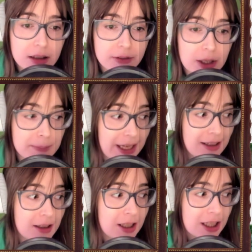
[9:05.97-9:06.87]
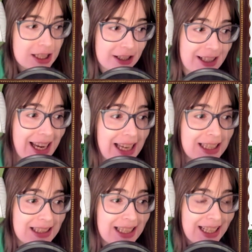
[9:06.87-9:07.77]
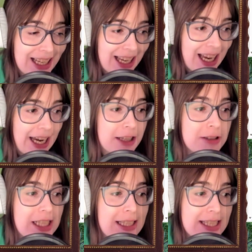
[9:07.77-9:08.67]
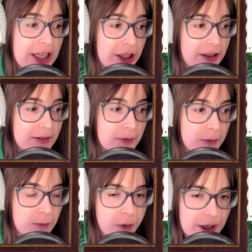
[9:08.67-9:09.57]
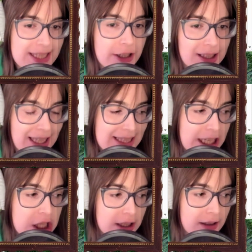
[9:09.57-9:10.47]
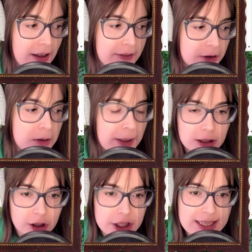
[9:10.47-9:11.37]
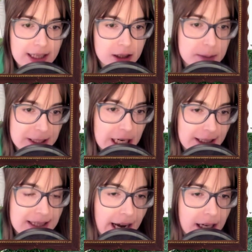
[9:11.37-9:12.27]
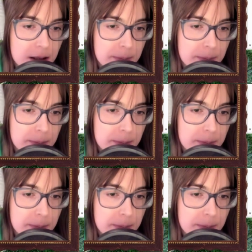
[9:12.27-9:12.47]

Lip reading: From, like, sorry, I would consider forced sterilization of a group on a large scale to be genocide,